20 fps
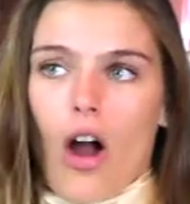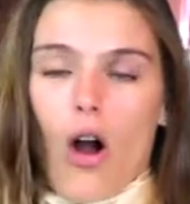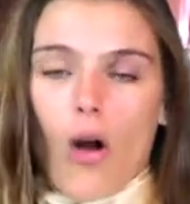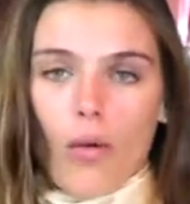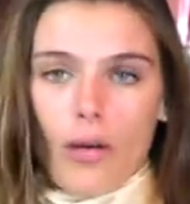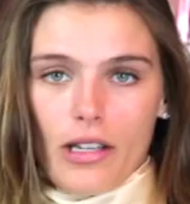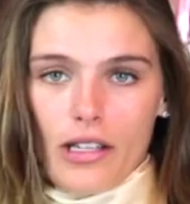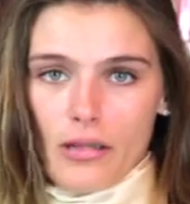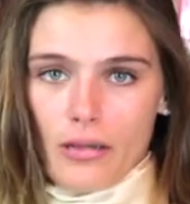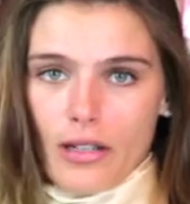
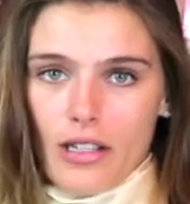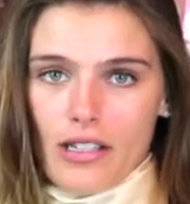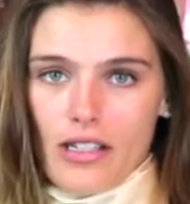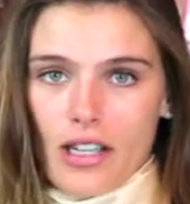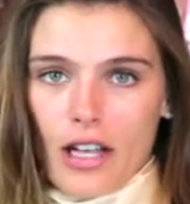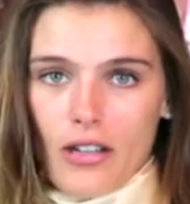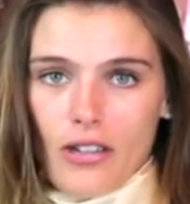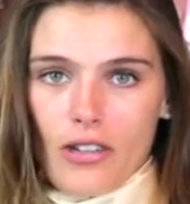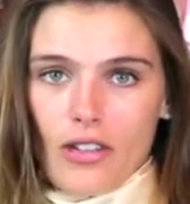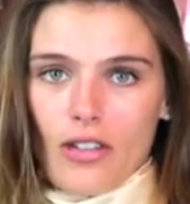always wear
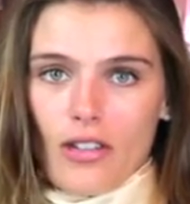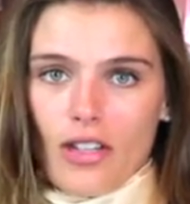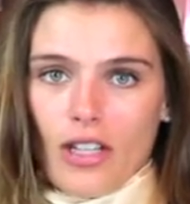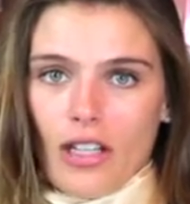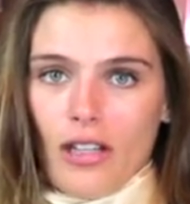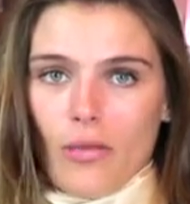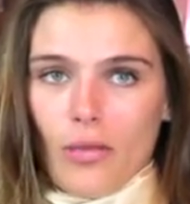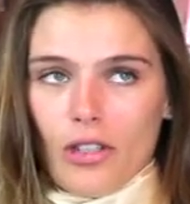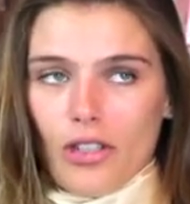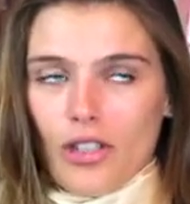
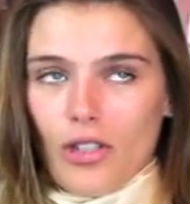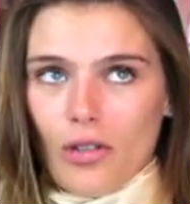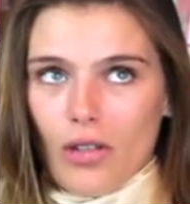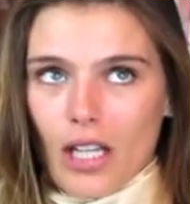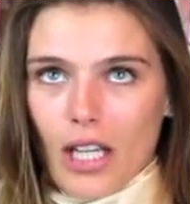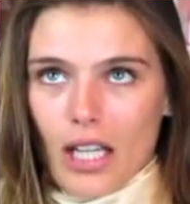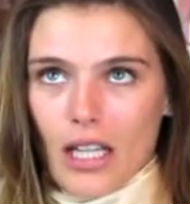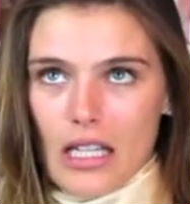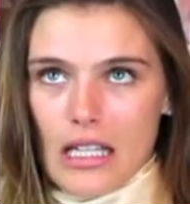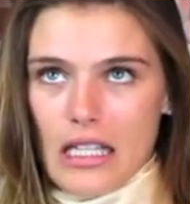sunscreen when
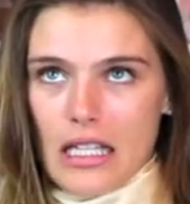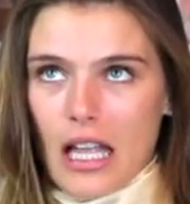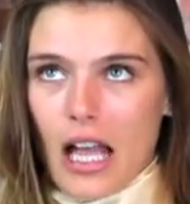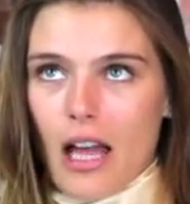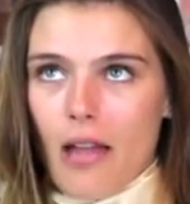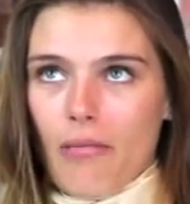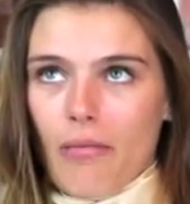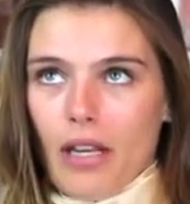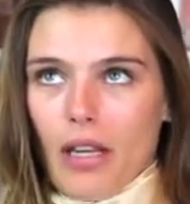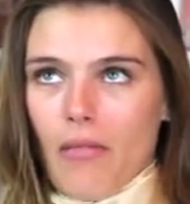shooting in the
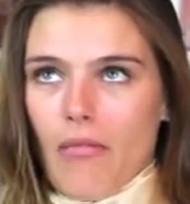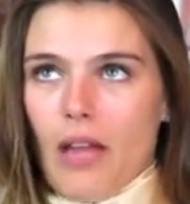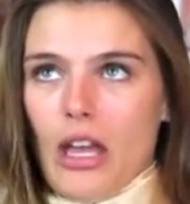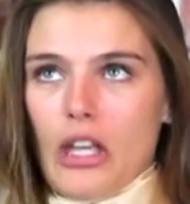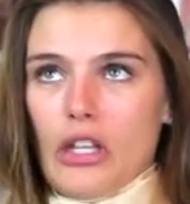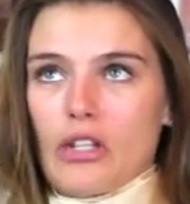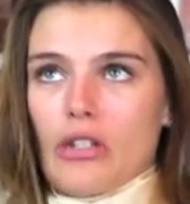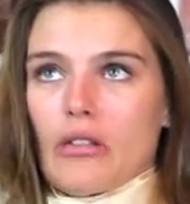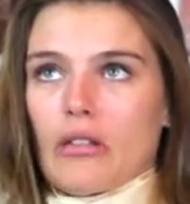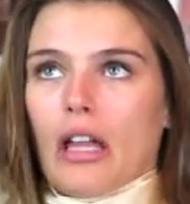sun, but it
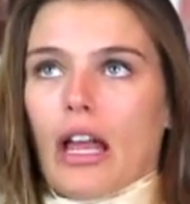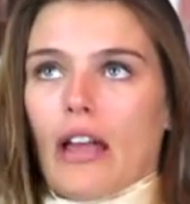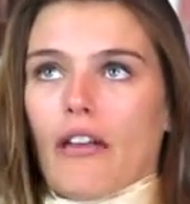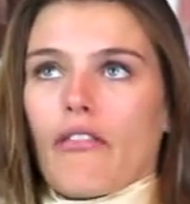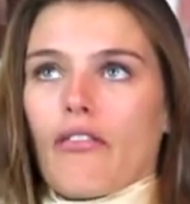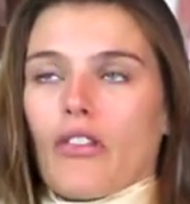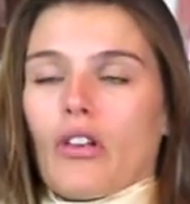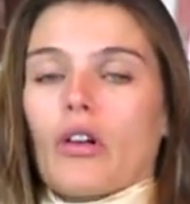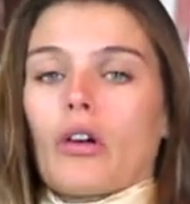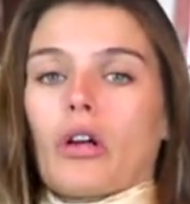makes you
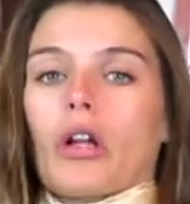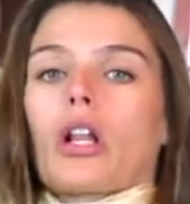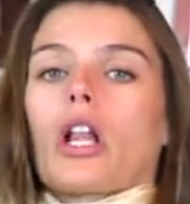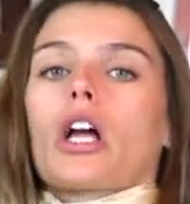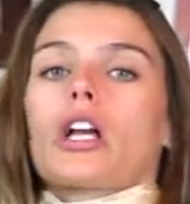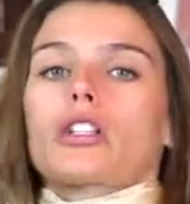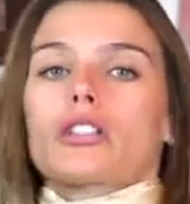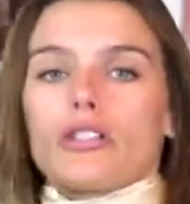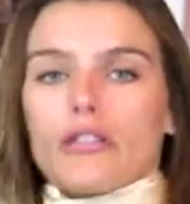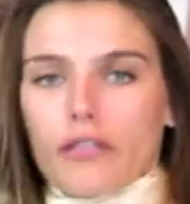like feel
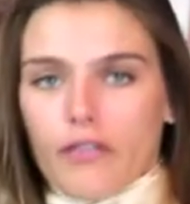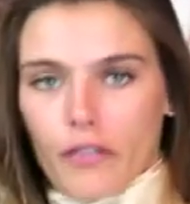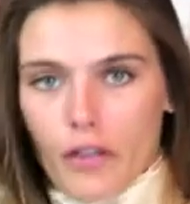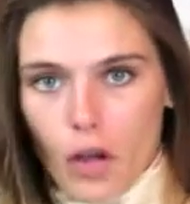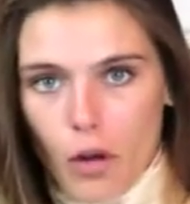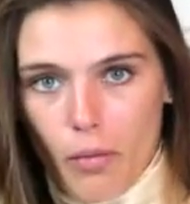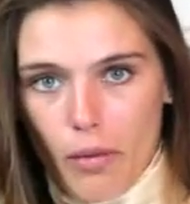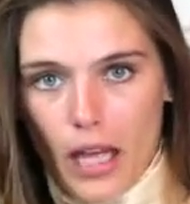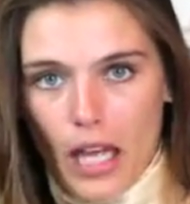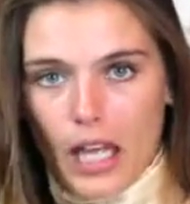
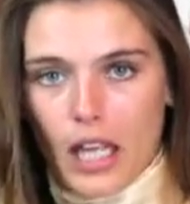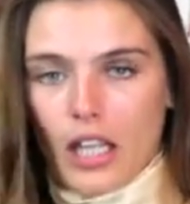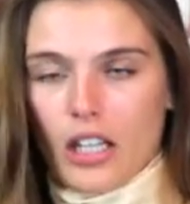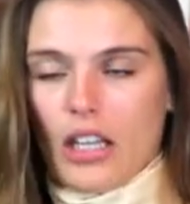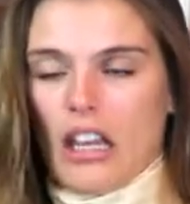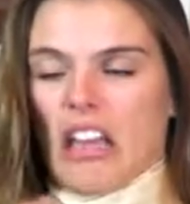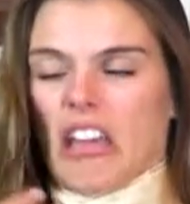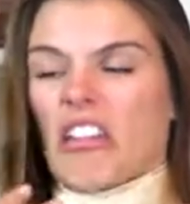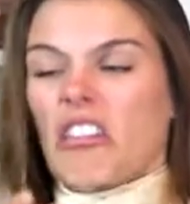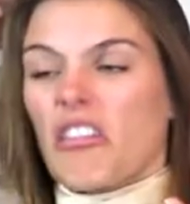claustrophobic and
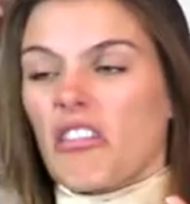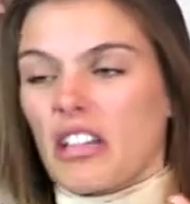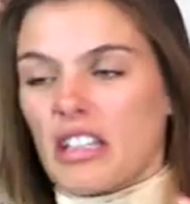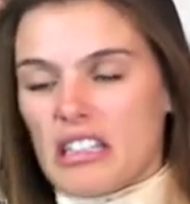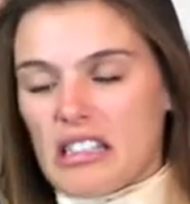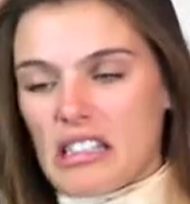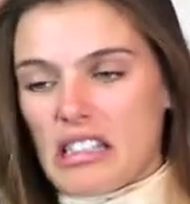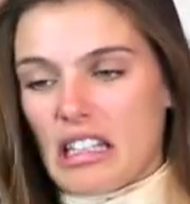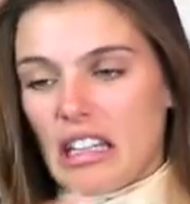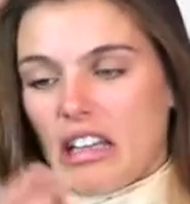like
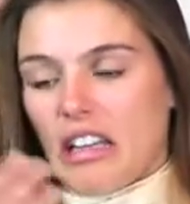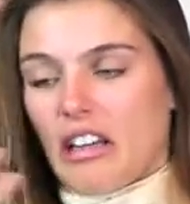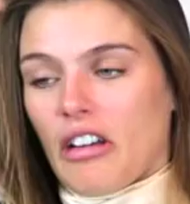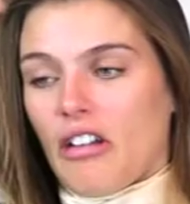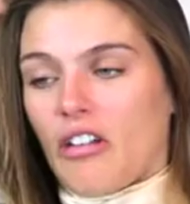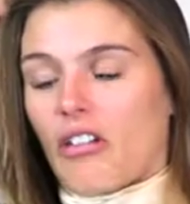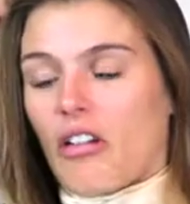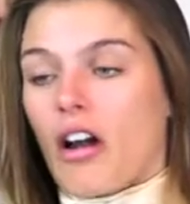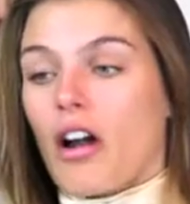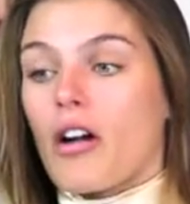greasy
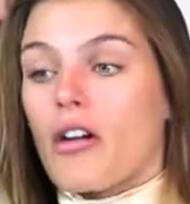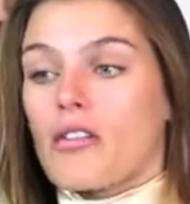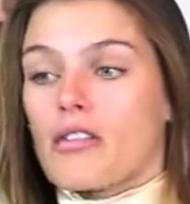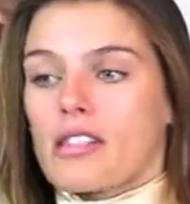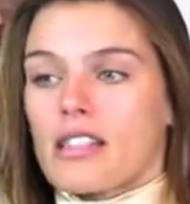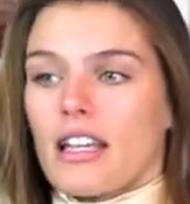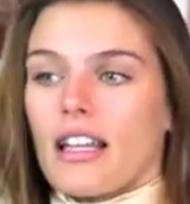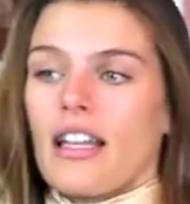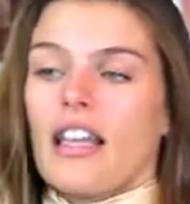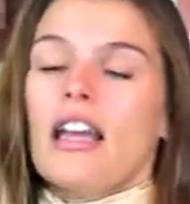and
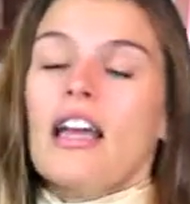gross,